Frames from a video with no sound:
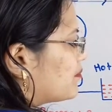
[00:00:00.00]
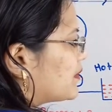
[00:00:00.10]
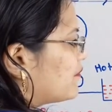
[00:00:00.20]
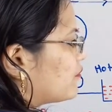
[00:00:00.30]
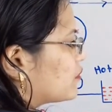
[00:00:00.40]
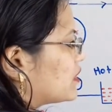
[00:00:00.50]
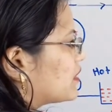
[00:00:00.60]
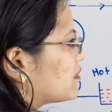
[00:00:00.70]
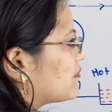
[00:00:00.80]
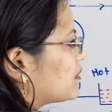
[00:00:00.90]
P4,
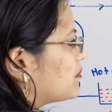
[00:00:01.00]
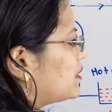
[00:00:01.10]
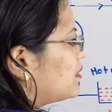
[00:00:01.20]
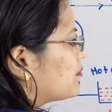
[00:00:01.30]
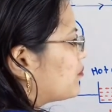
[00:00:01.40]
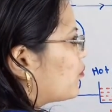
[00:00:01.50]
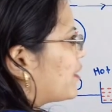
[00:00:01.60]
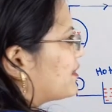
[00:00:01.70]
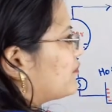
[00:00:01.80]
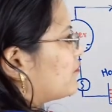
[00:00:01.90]
here will be
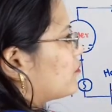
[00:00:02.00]
0.4.